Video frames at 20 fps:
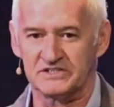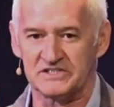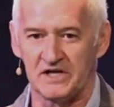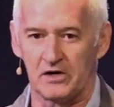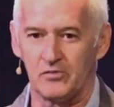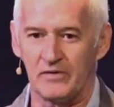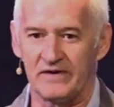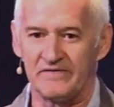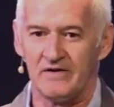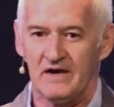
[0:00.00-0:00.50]

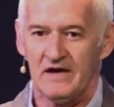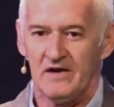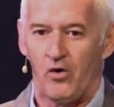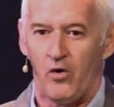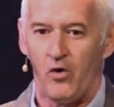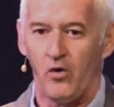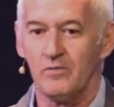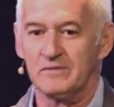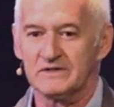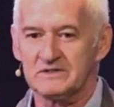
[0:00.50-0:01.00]
So we've
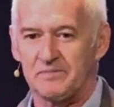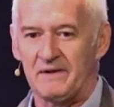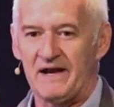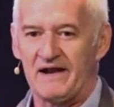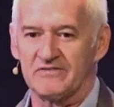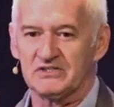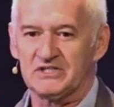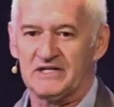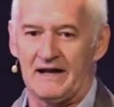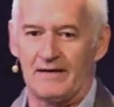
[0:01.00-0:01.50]
almost been
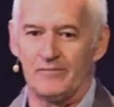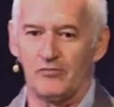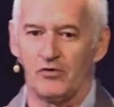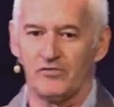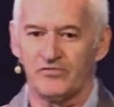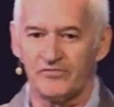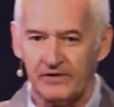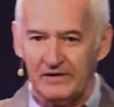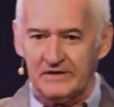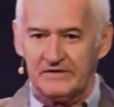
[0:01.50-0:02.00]
able to come
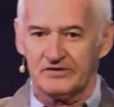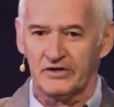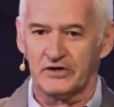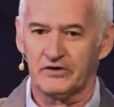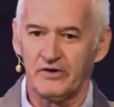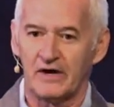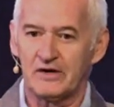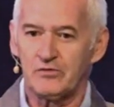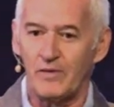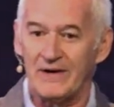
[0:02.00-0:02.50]
off the
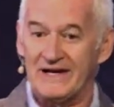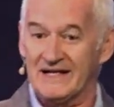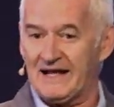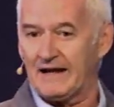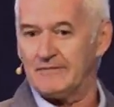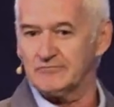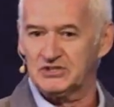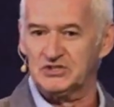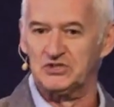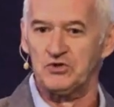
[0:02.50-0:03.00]
grid when it
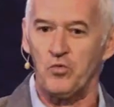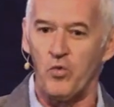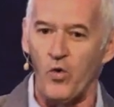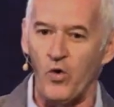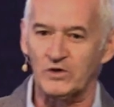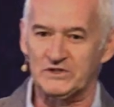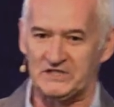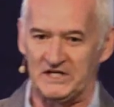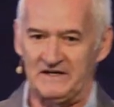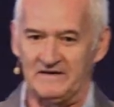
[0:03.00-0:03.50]
comes to
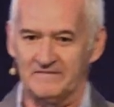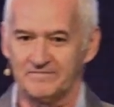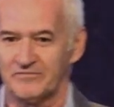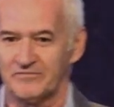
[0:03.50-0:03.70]
water